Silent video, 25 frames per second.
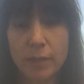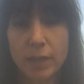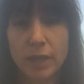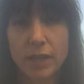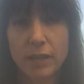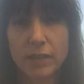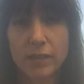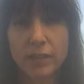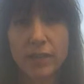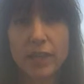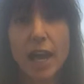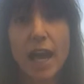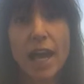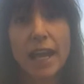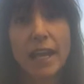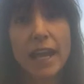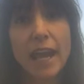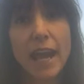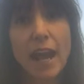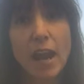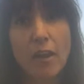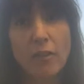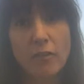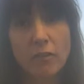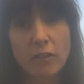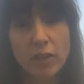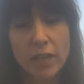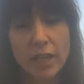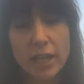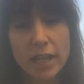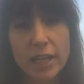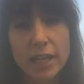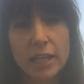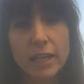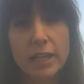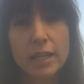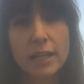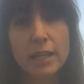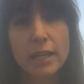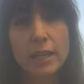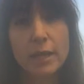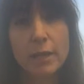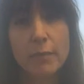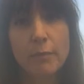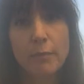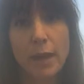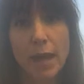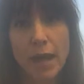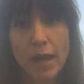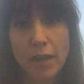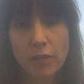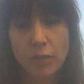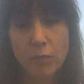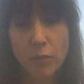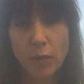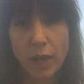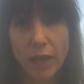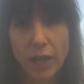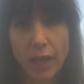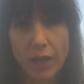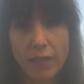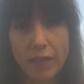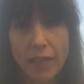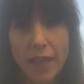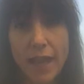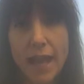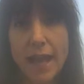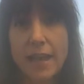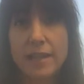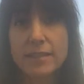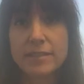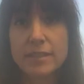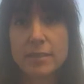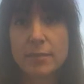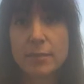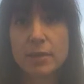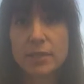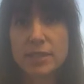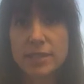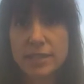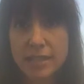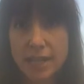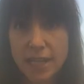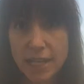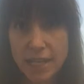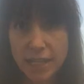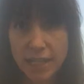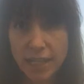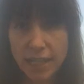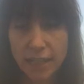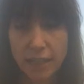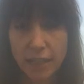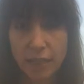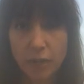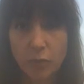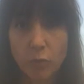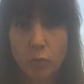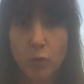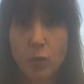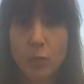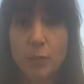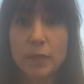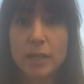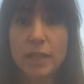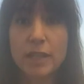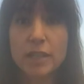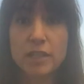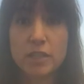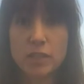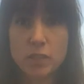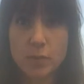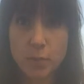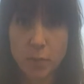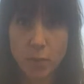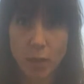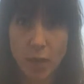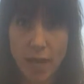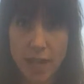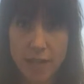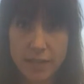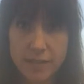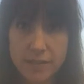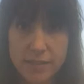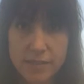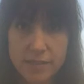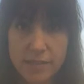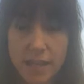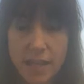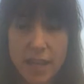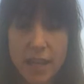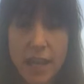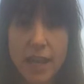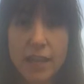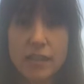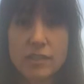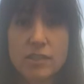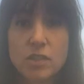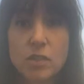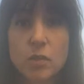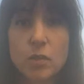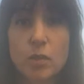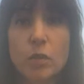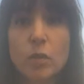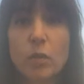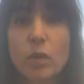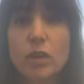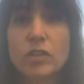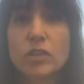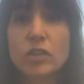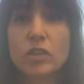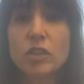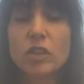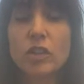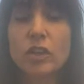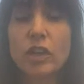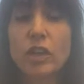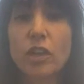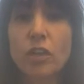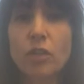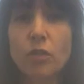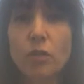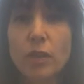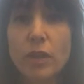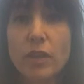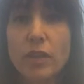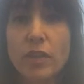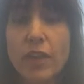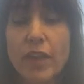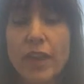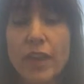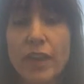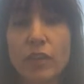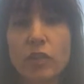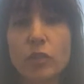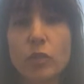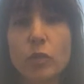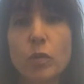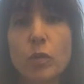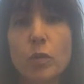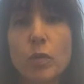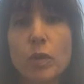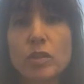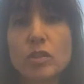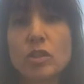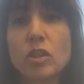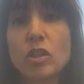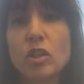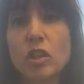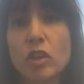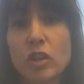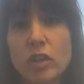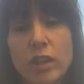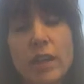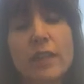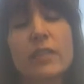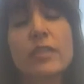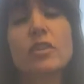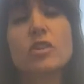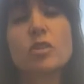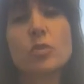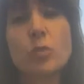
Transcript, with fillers: because not every pathway that has a mistake in it will be expressed. And so we want to look at three things. We want to look at the